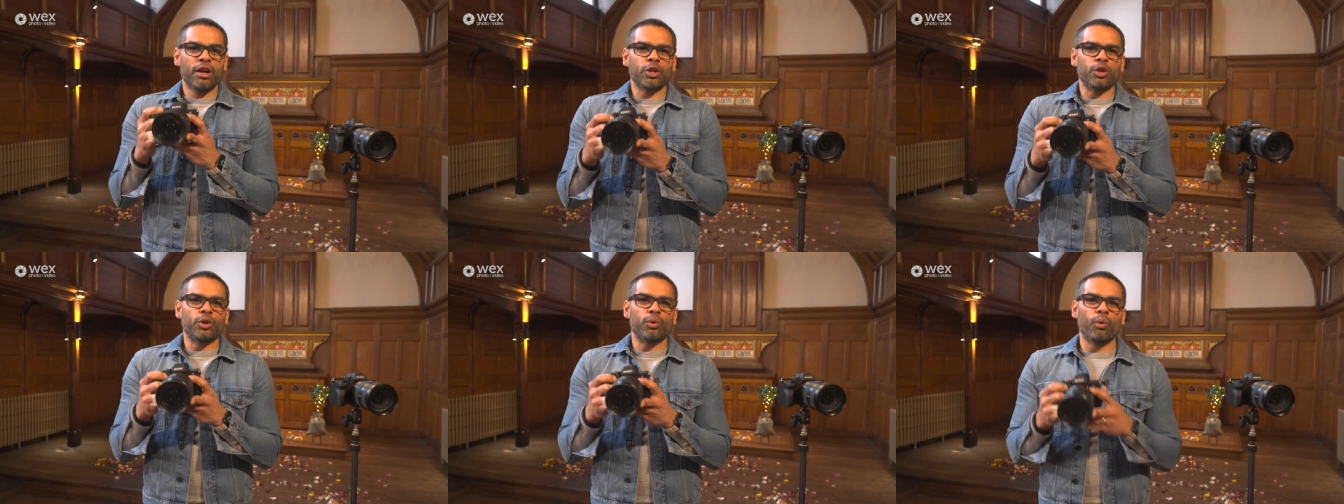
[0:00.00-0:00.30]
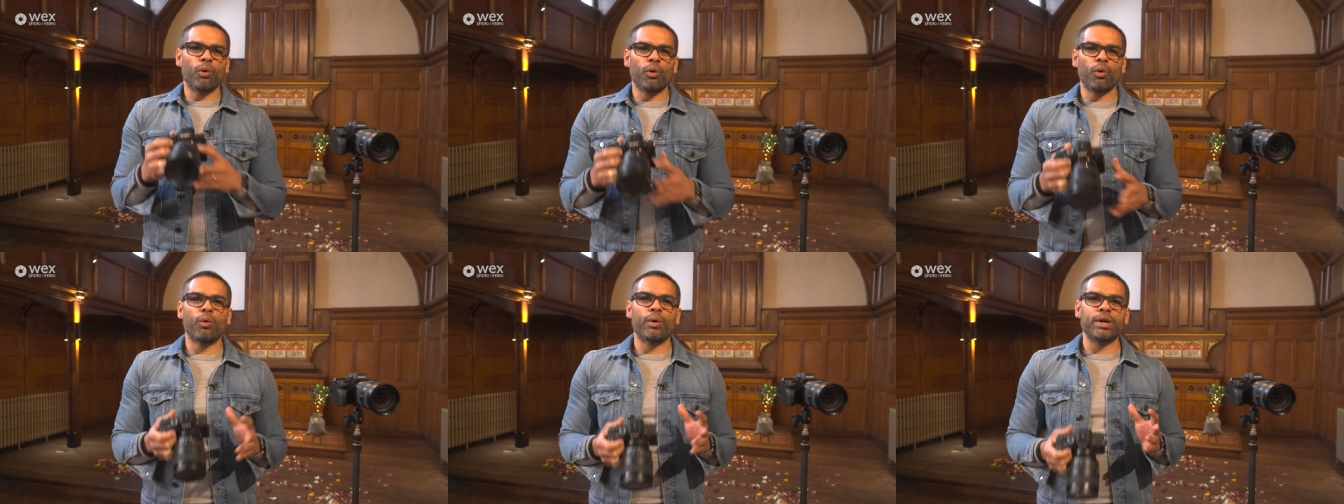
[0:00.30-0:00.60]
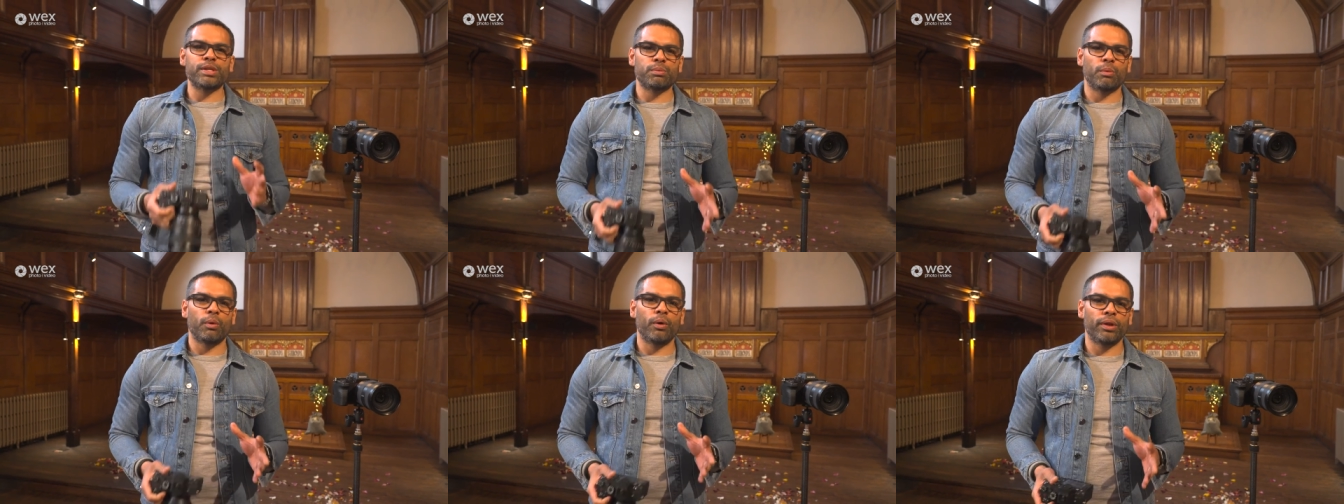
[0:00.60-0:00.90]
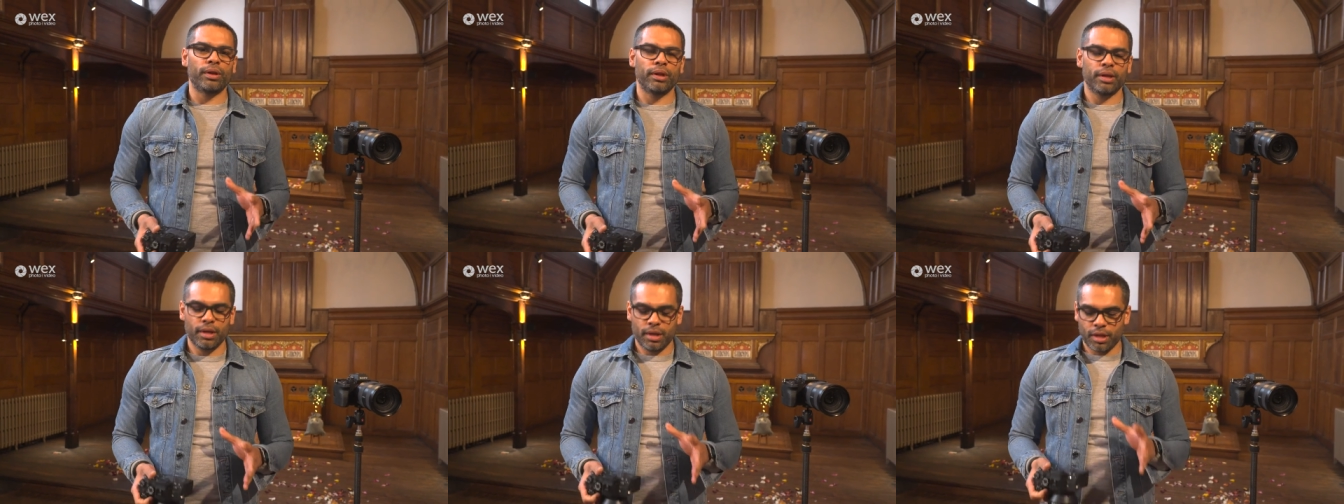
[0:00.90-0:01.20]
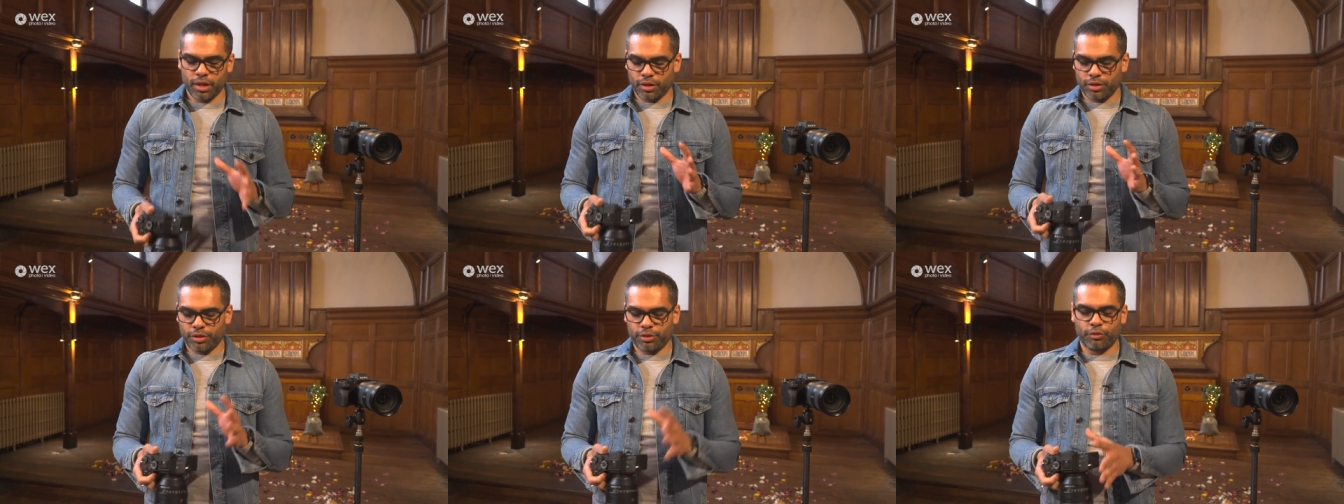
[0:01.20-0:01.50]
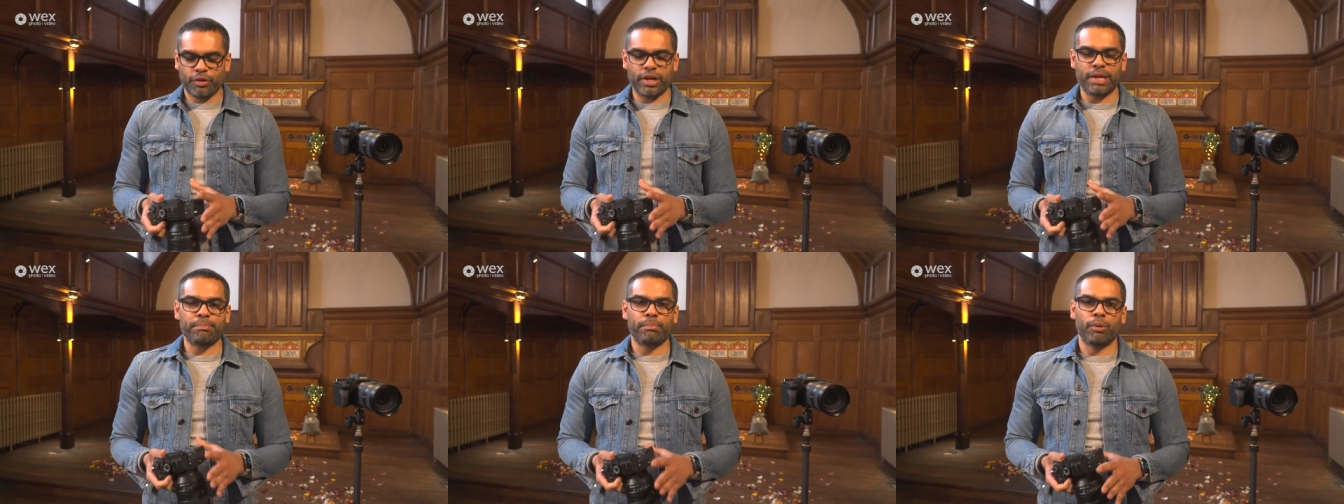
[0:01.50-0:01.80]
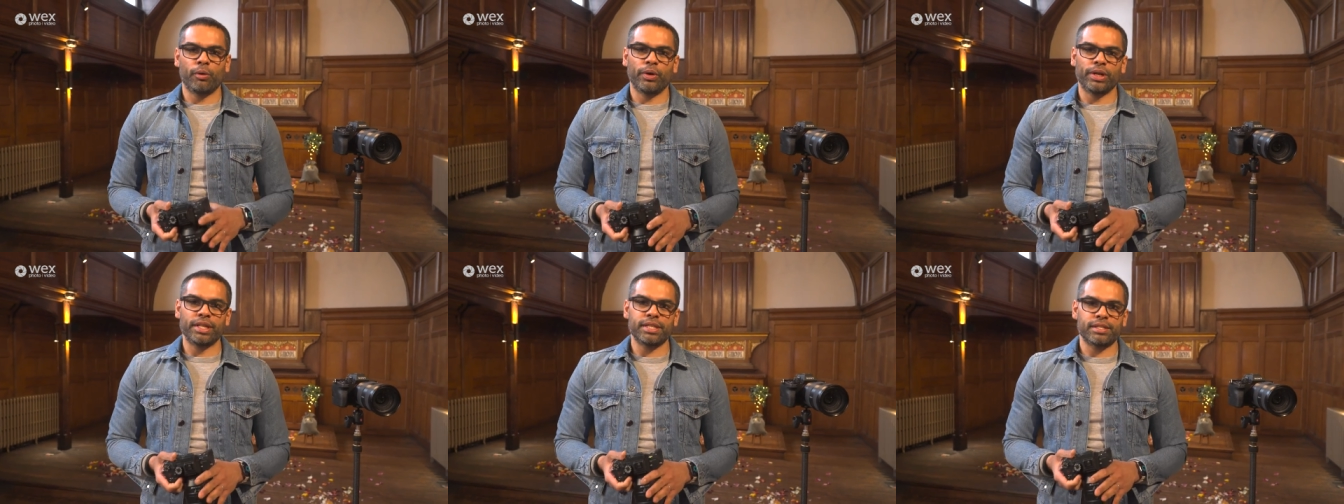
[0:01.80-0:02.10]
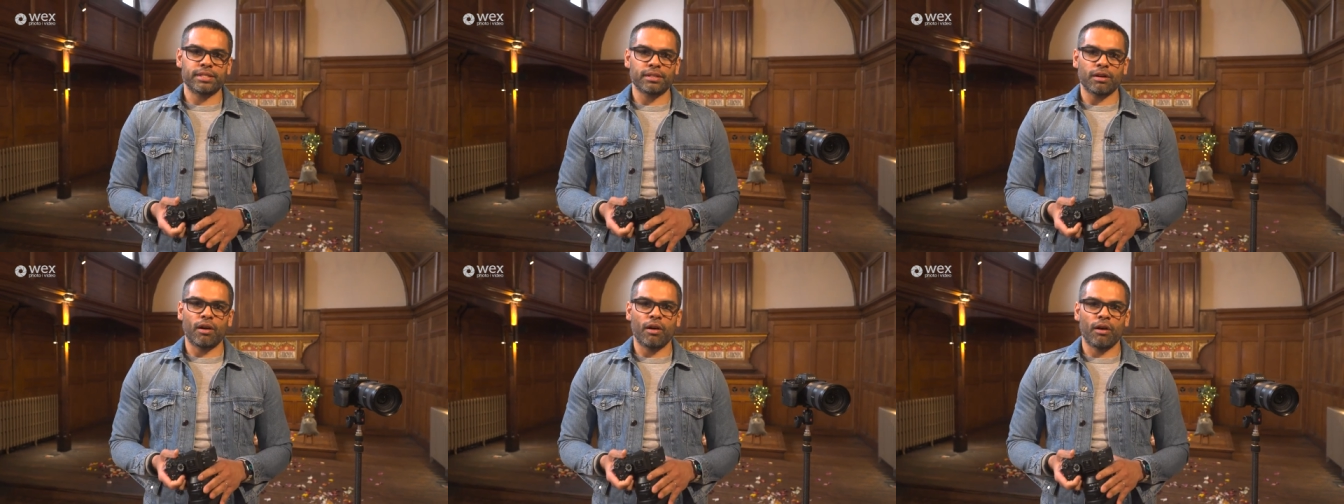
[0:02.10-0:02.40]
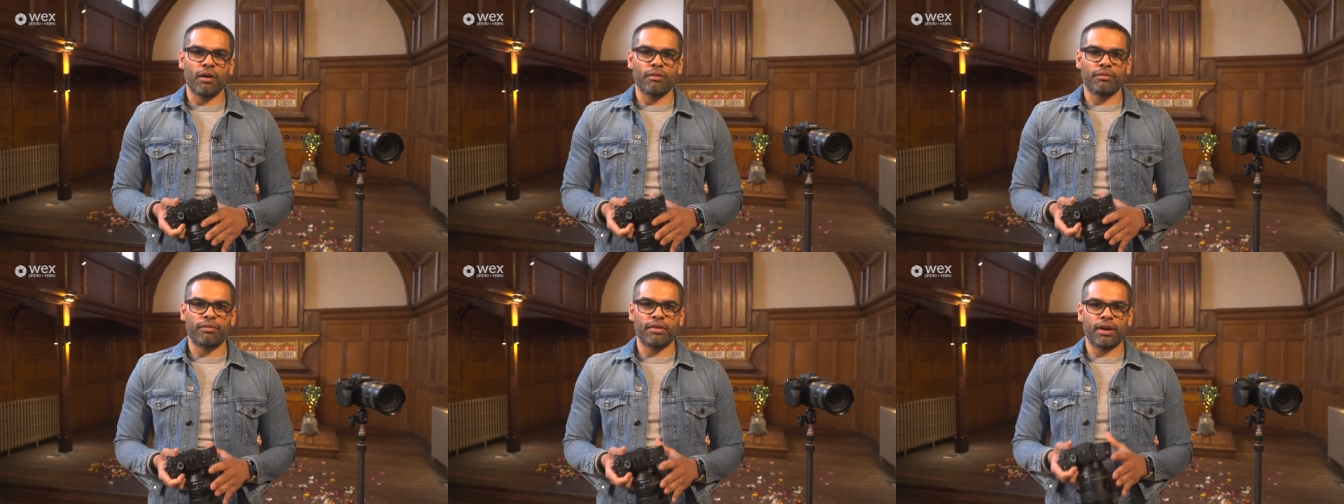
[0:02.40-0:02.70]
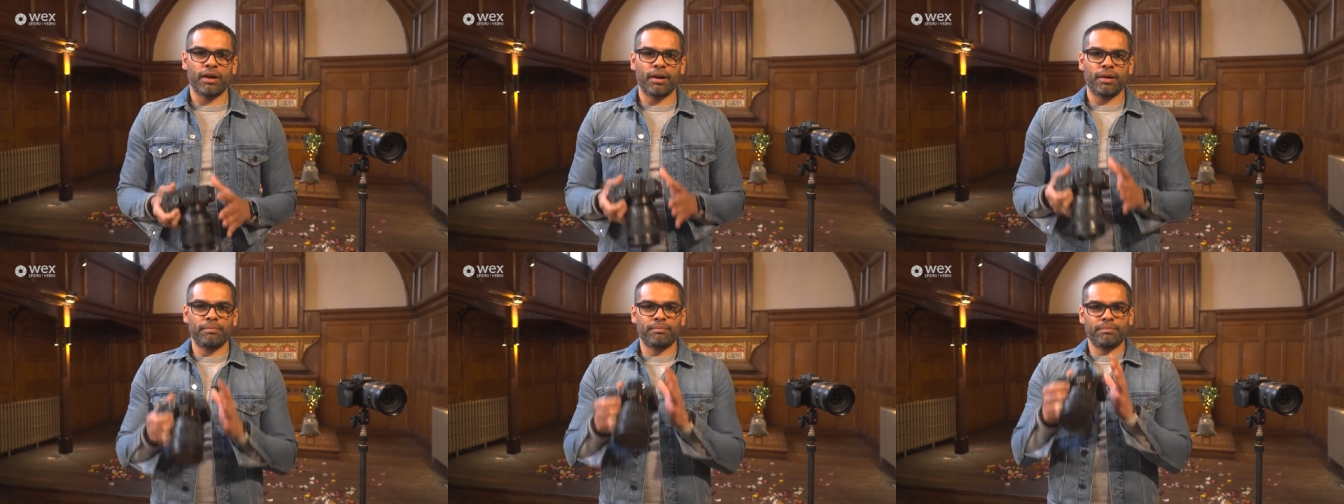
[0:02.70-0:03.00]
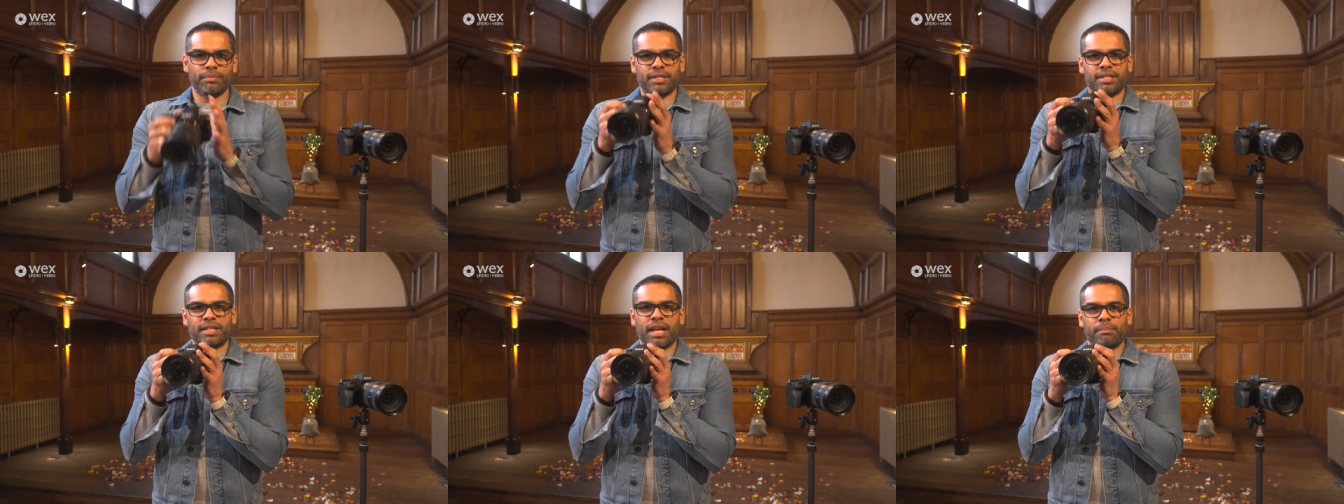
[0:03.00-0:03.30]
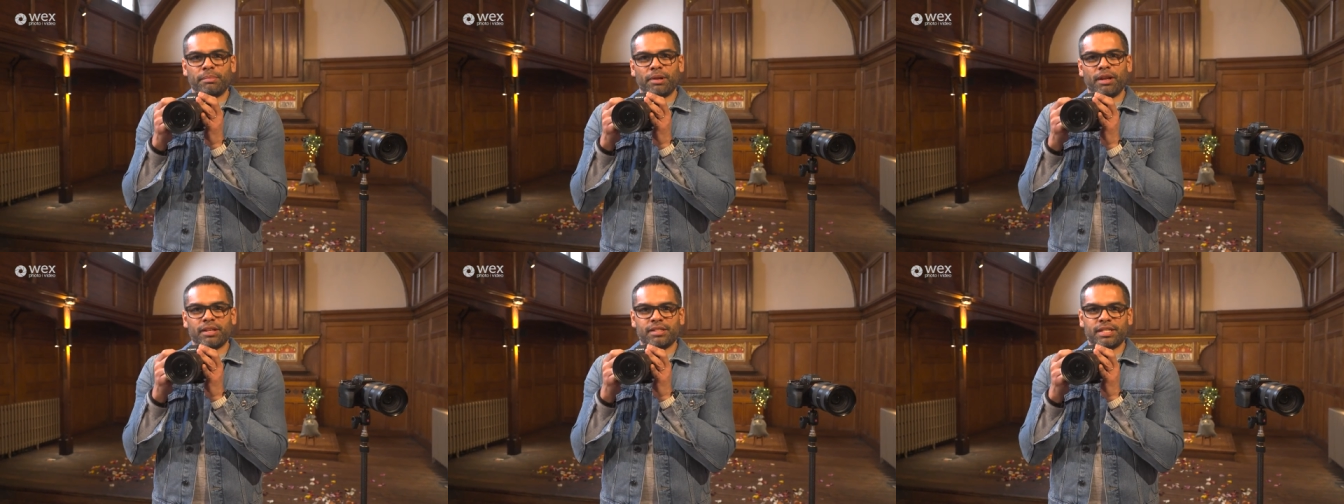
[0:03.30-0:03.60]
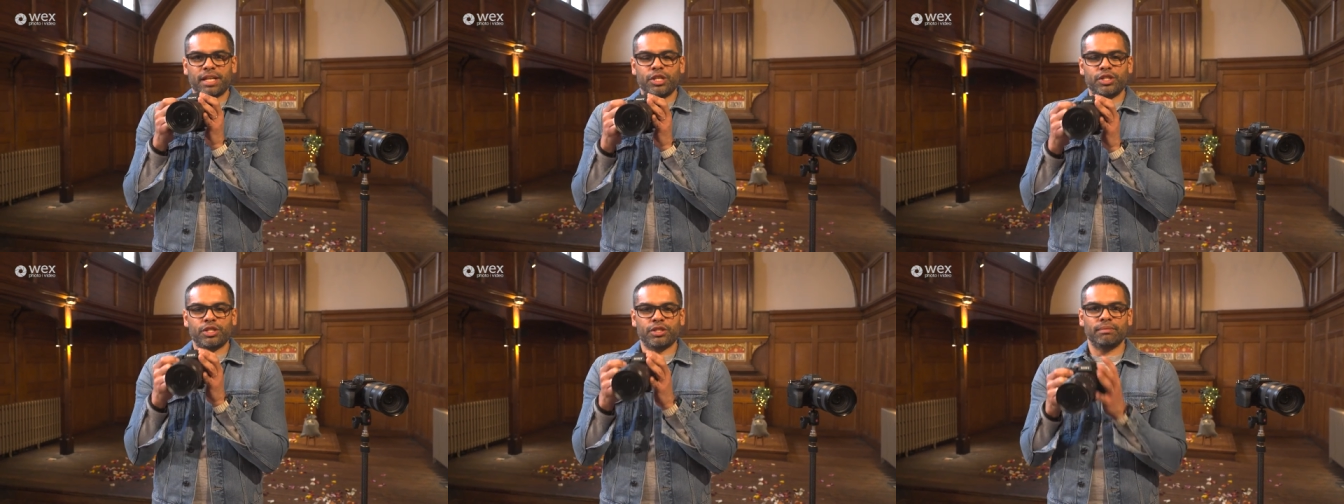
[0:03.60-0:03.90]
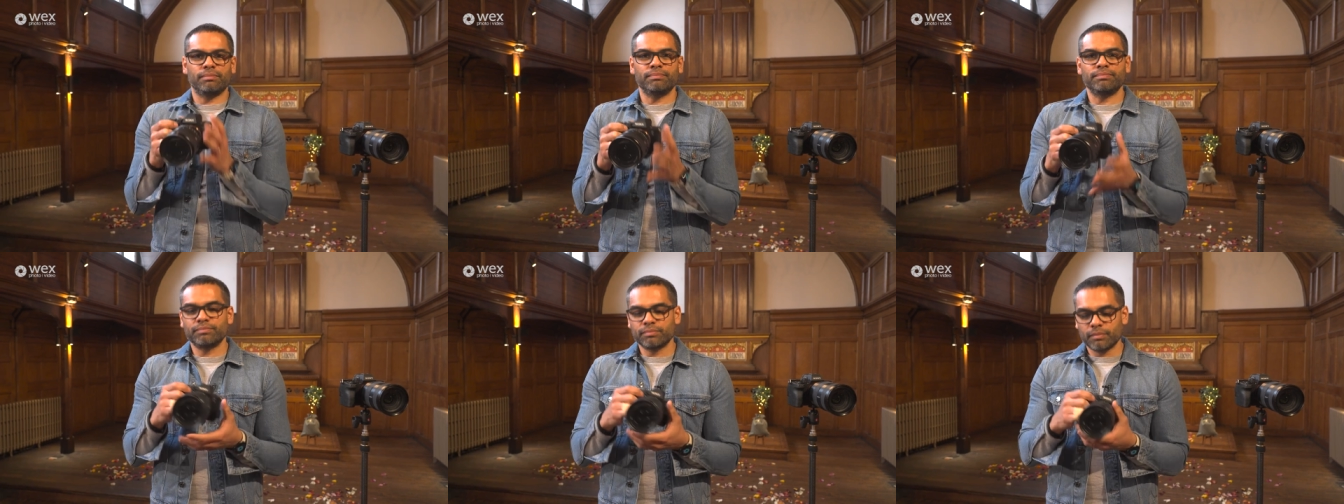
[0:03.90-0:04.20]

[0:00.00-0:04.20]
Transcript: you always want three points of um, stabilization.